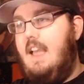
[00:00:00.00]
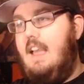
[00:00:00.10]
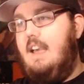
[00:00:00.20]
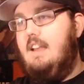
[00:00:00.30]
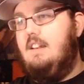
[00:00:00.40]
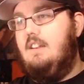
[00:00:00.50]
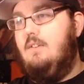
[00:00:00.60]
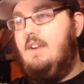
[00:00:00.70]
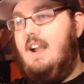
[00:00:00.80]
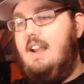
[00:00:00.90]
And
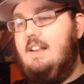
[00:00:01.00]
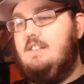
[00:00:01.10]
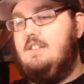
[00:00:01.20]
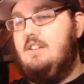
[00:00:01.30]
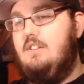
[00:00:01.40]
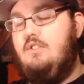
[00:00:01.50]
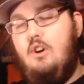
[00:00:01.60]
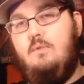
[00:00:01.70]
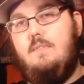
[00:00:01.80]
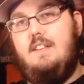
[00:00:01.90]
you guys don't